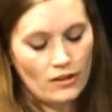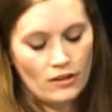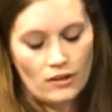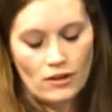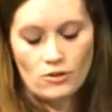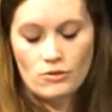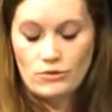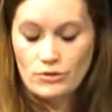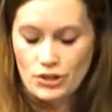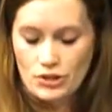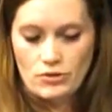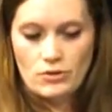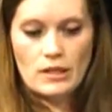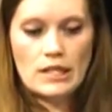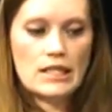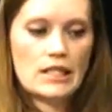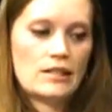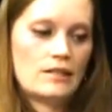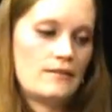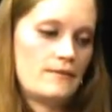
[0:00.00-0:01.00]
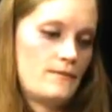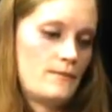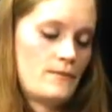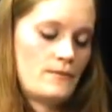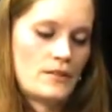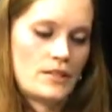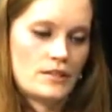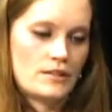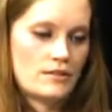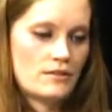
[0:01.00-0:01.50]
Oh, sure. Um,
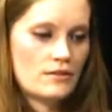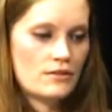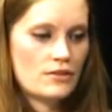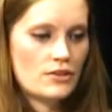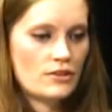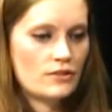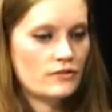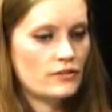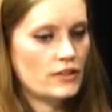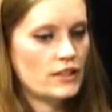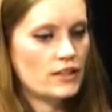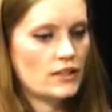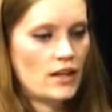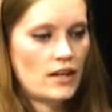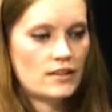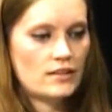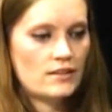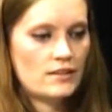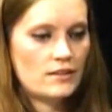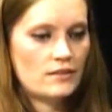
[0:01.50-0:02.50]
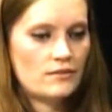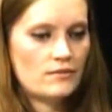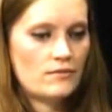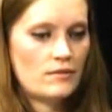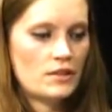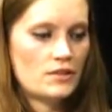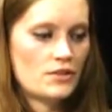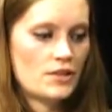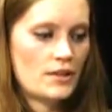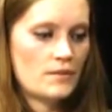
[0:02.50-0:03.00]
there's certainly lots in,
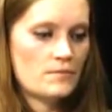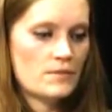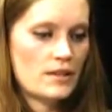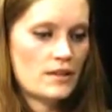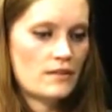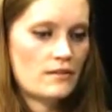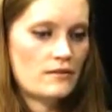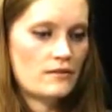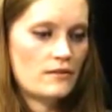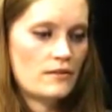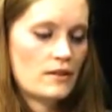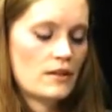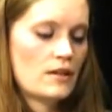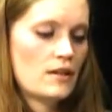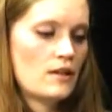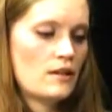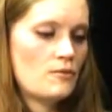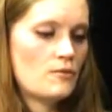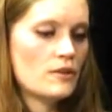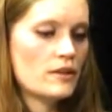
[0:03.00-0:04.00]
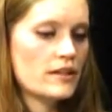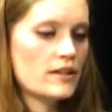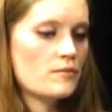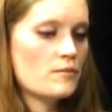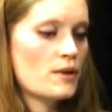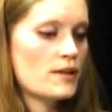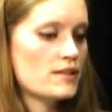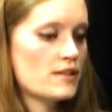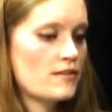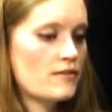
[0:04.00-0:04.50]
in terms of really
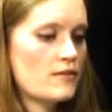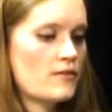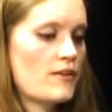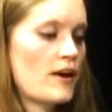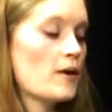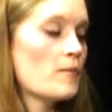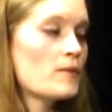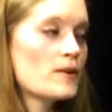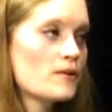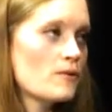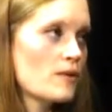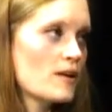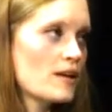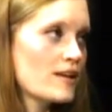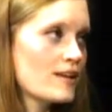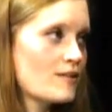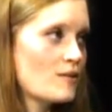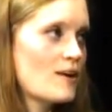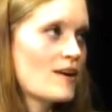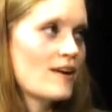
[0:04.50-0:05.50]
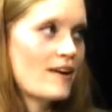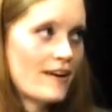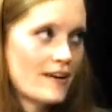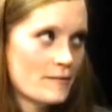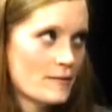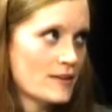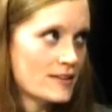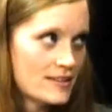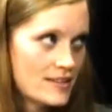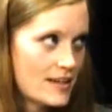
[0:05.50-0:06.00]
impressive environmental work. Wangari
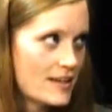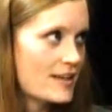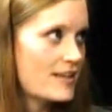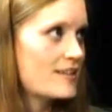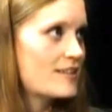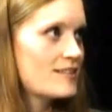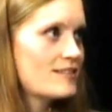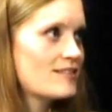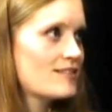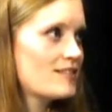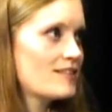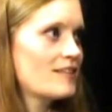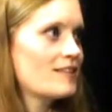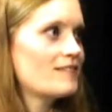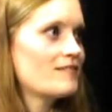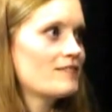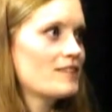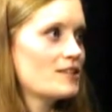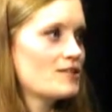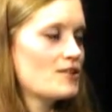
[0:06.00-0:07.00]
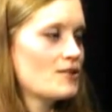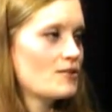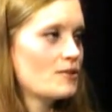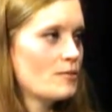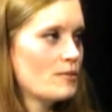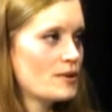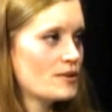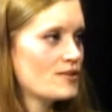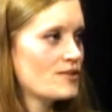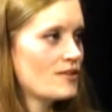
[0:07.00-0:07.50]
Maathai is an, a total
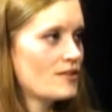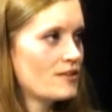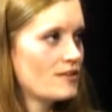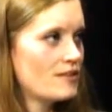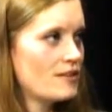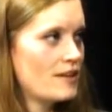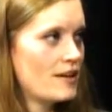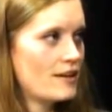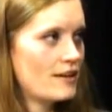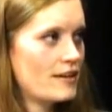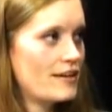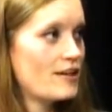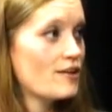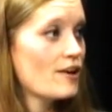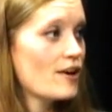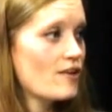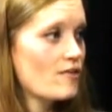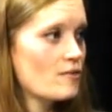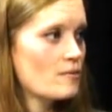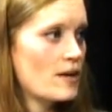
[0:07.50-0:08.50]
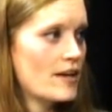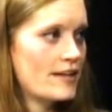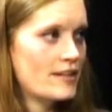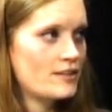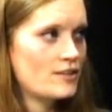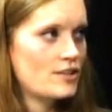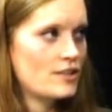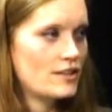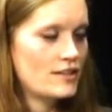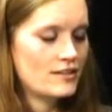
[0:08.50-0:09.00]
personal uh, hero of mine.
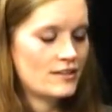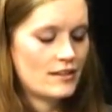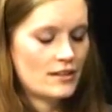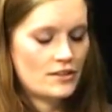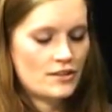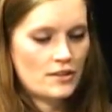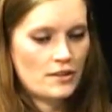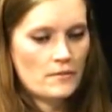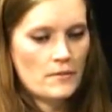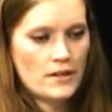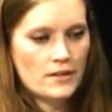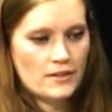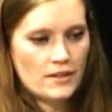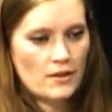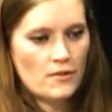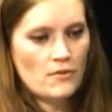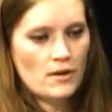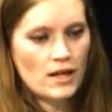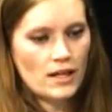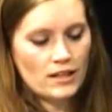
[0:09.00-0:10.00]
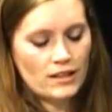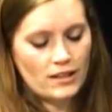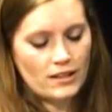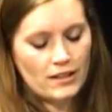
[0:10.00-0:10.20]
She did such amazing work.